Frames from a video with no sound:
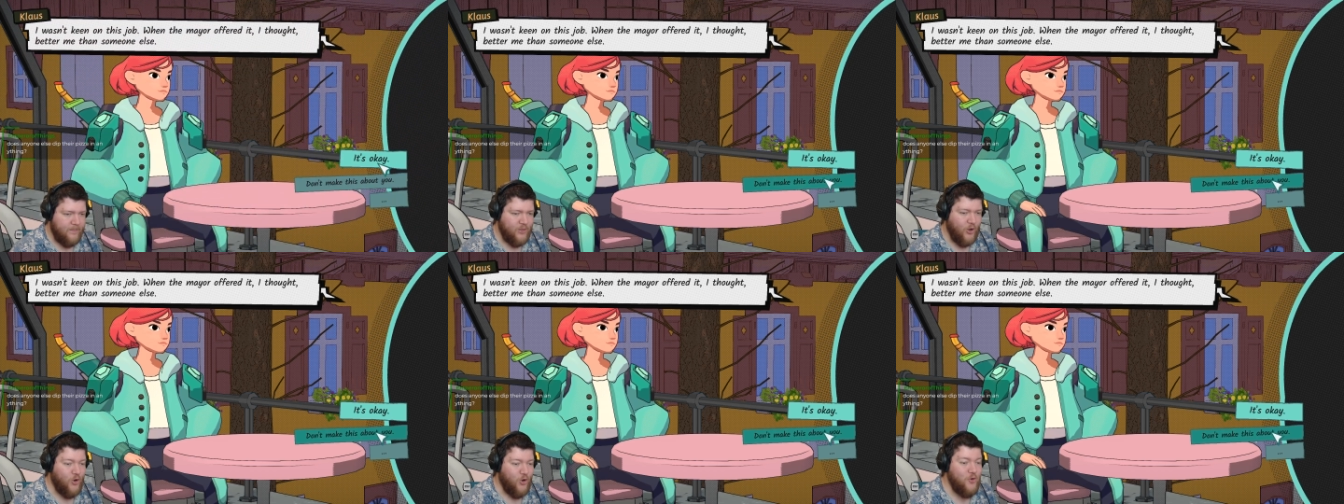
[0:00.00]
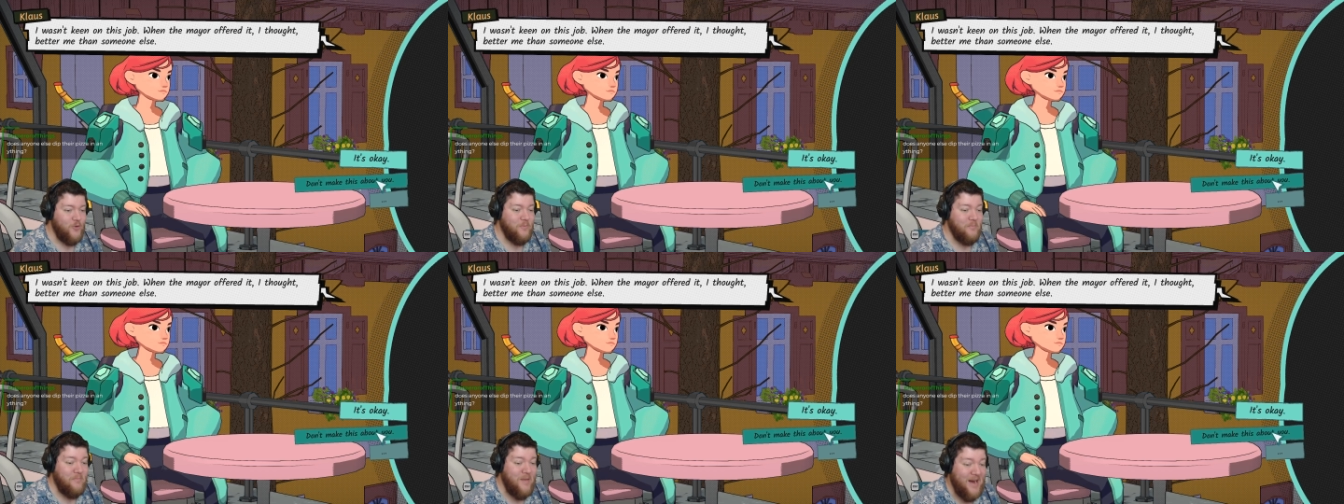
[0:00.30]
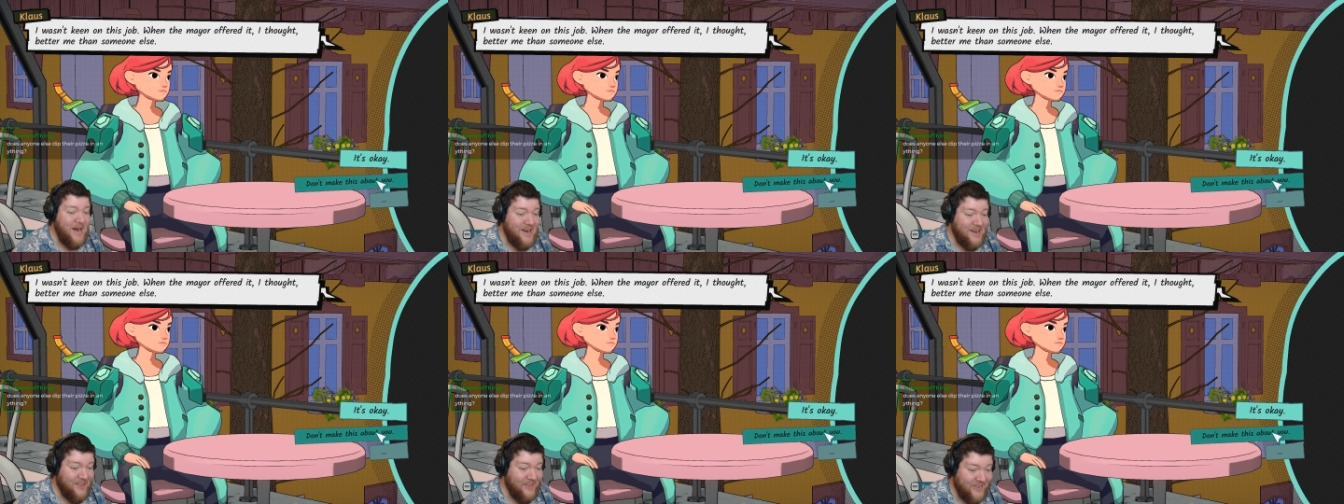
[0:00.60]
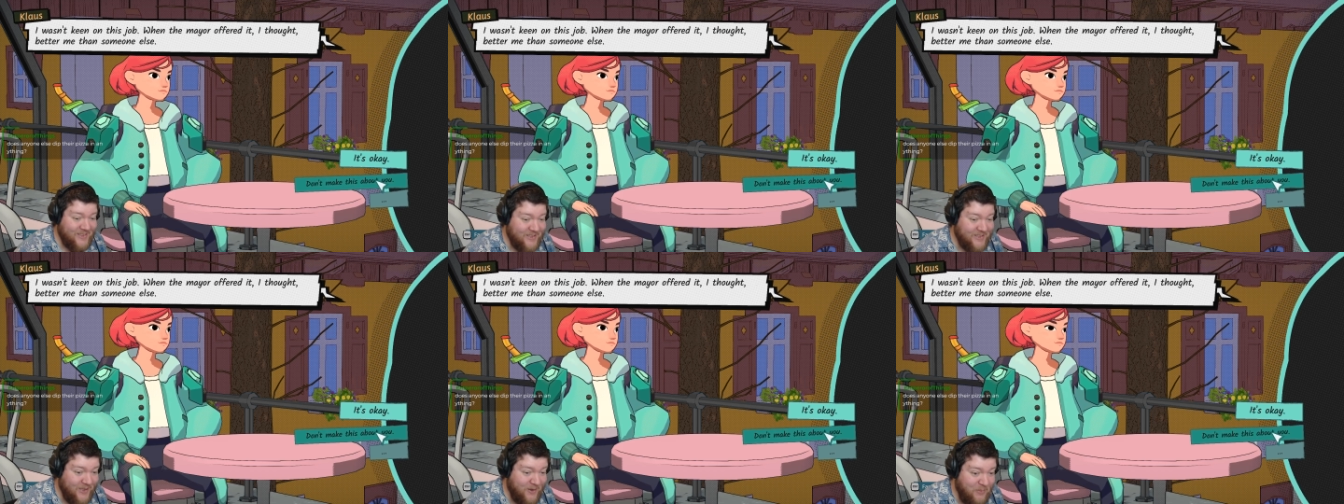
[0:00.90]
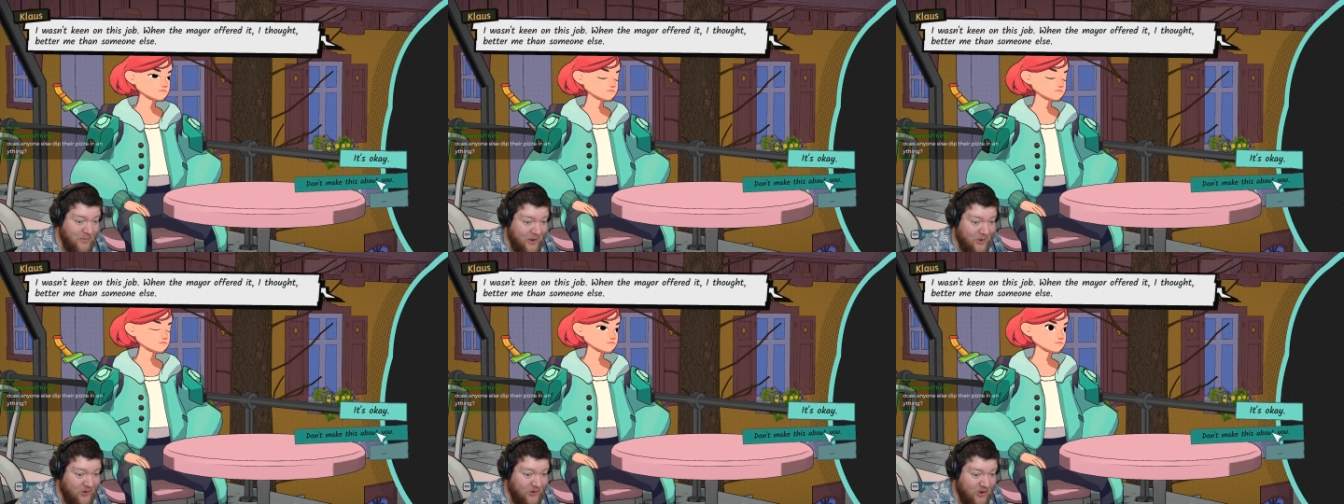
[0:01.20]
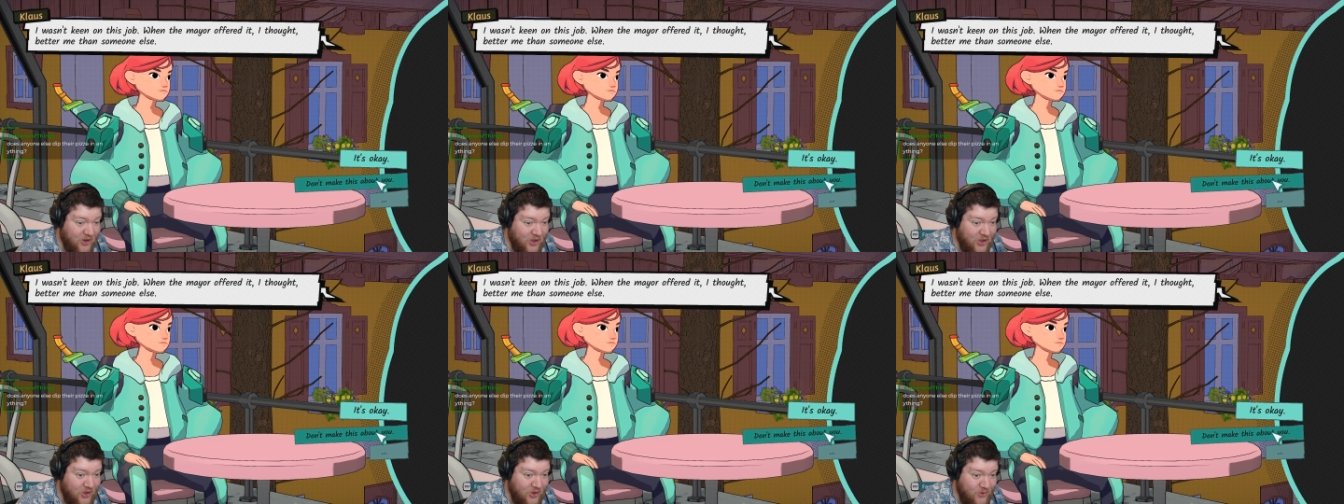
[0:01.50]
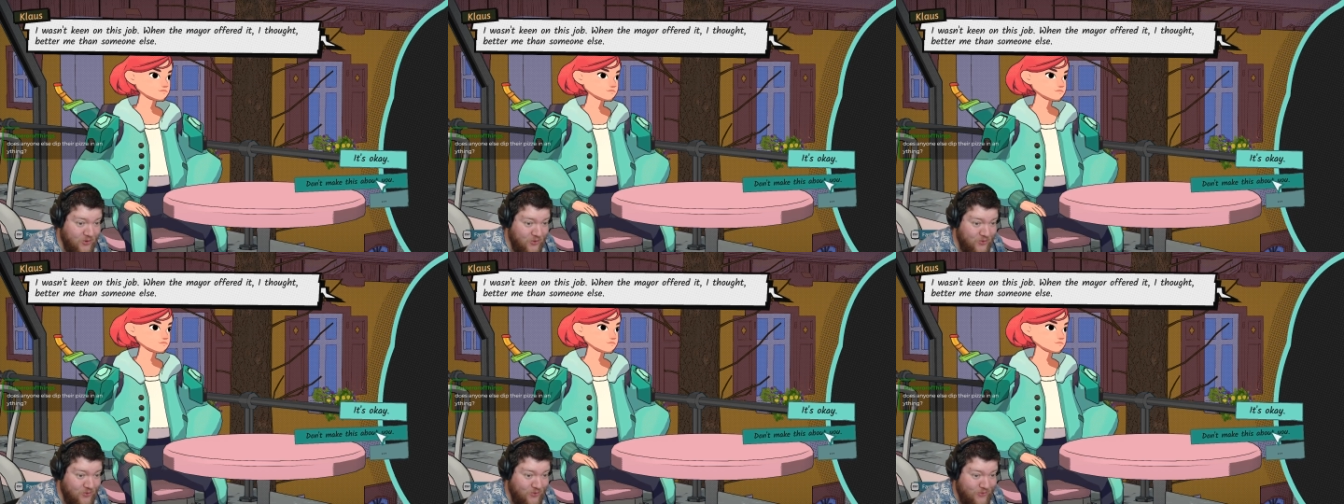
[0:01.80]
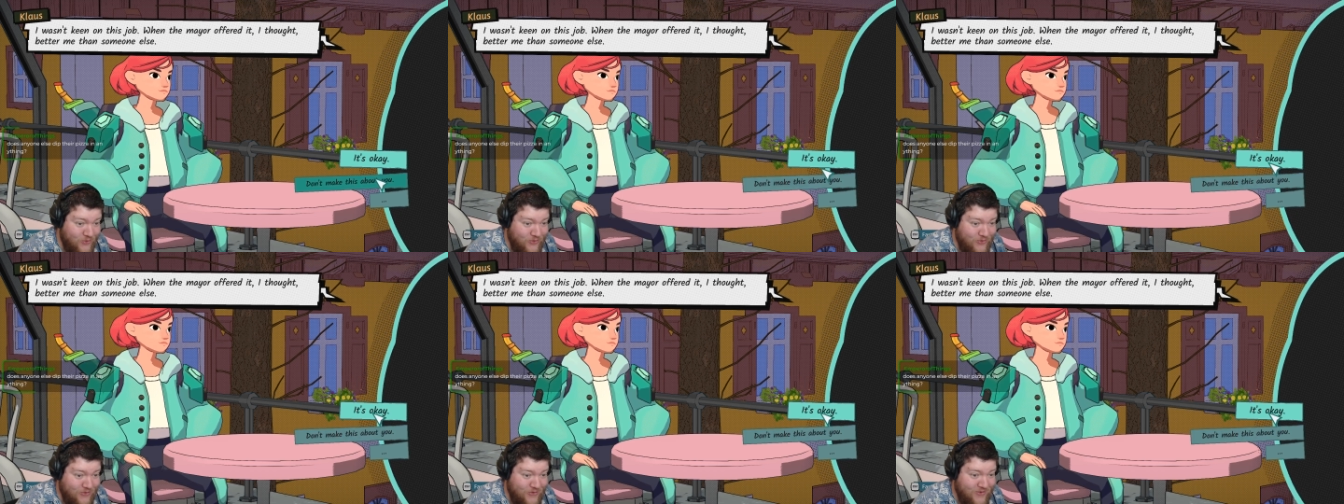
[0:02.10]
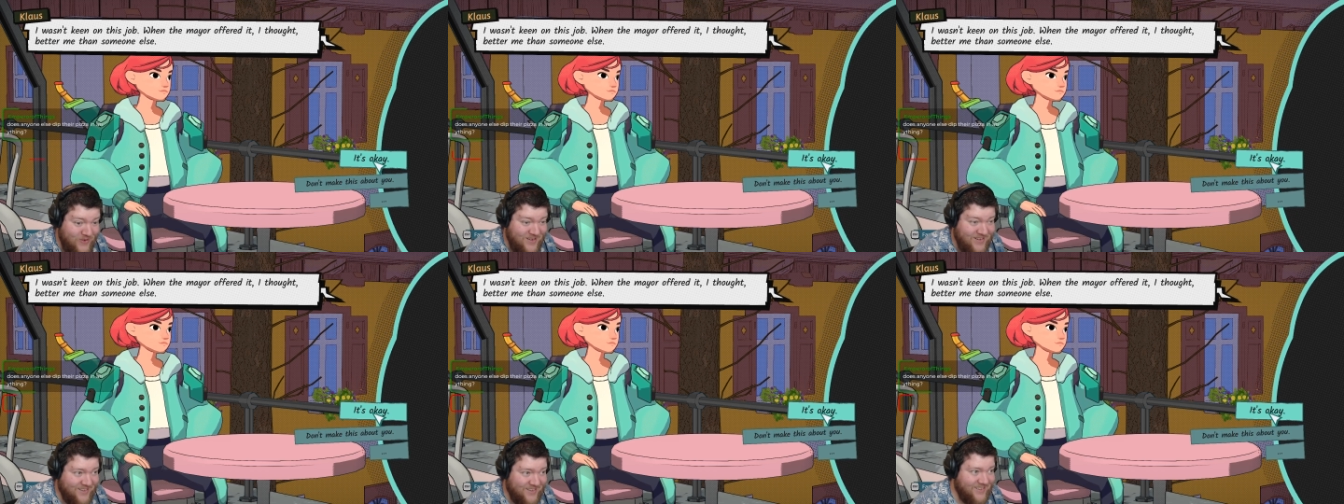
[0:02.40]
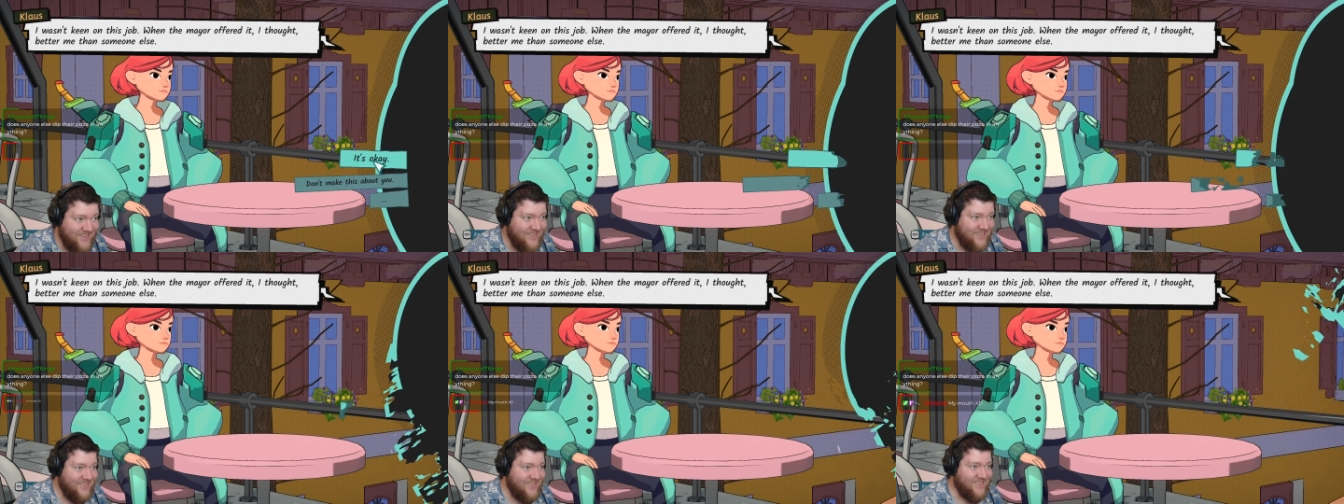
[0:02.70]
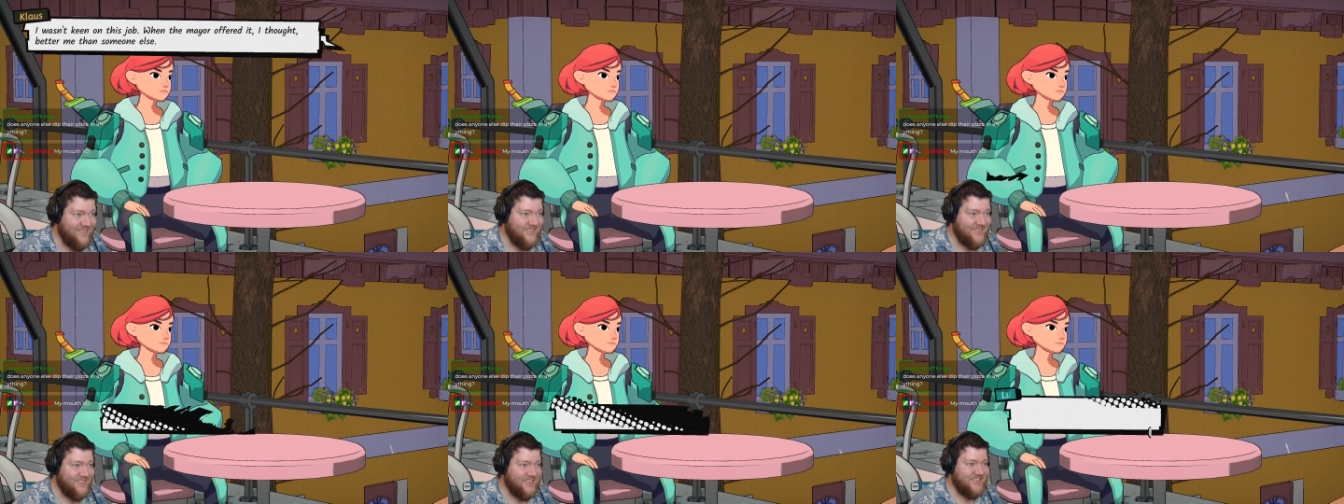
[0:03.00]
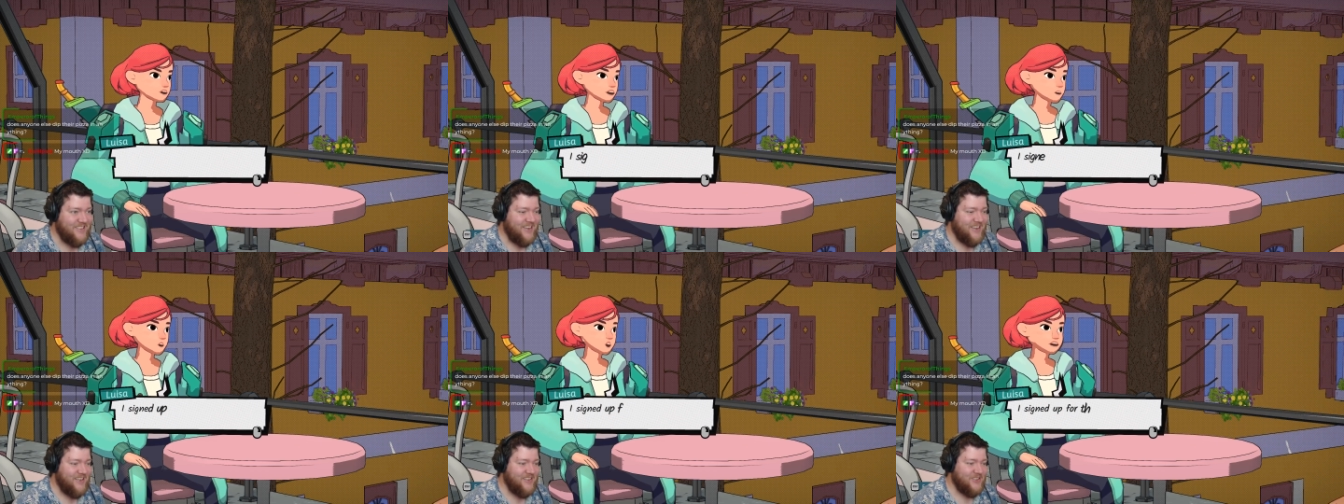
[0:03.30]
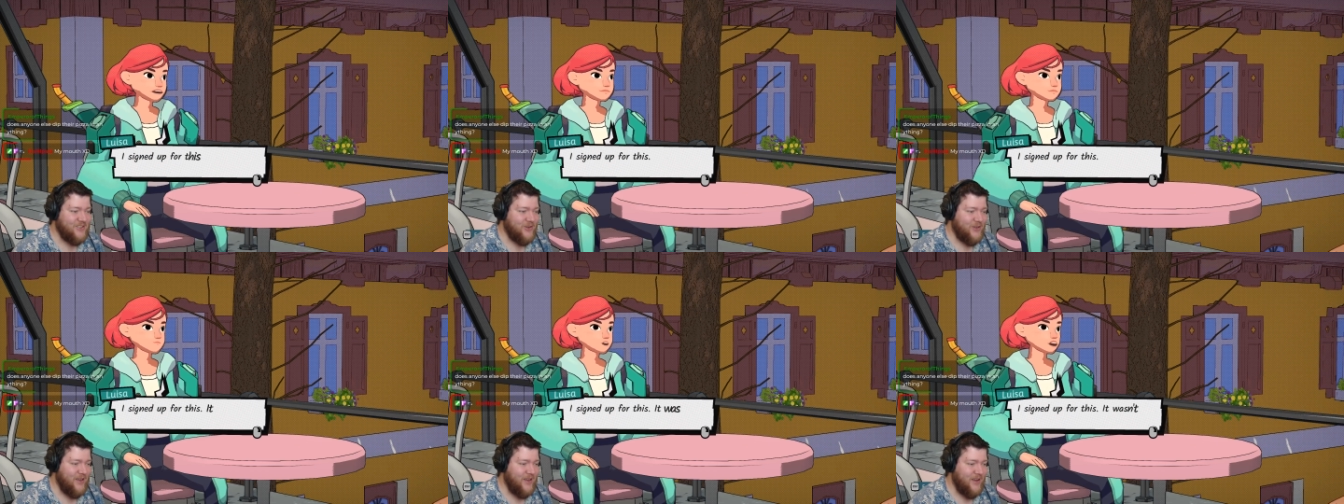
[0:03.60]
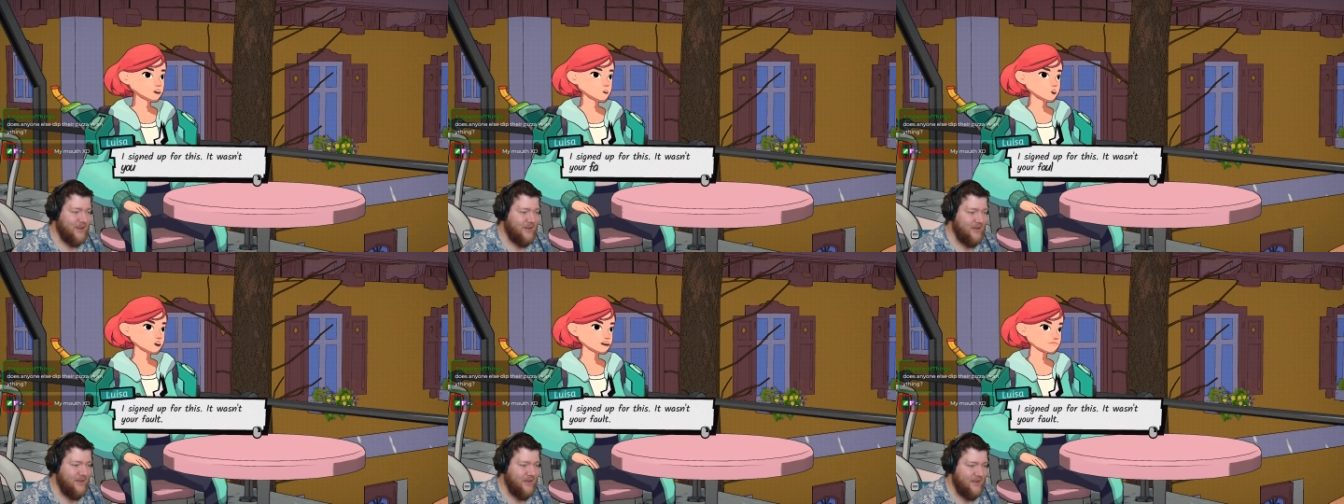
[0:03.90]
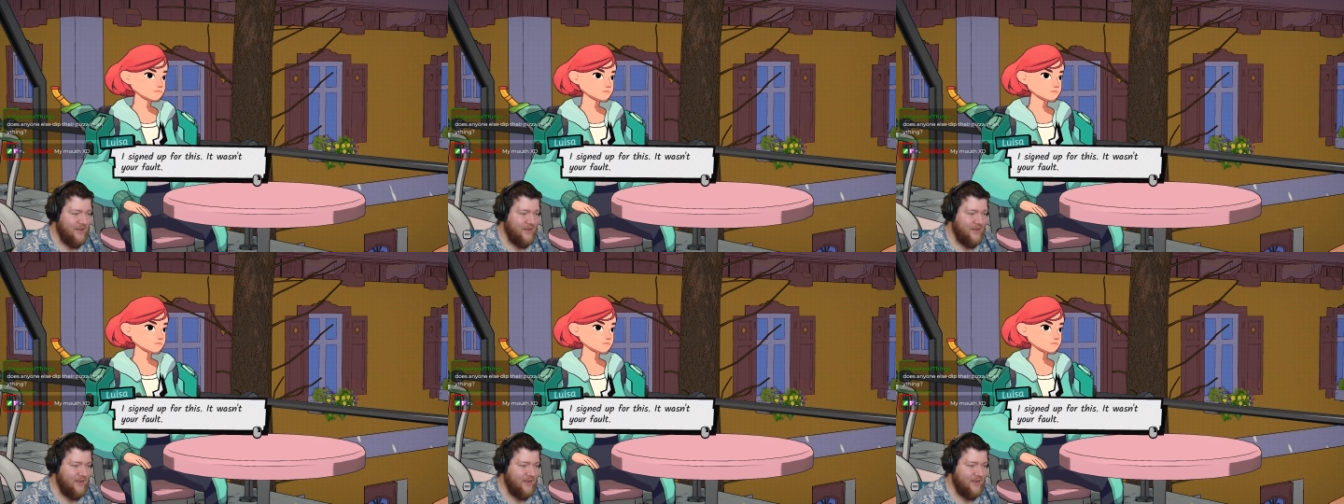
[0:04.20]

Don't make this about you! Say it's okay.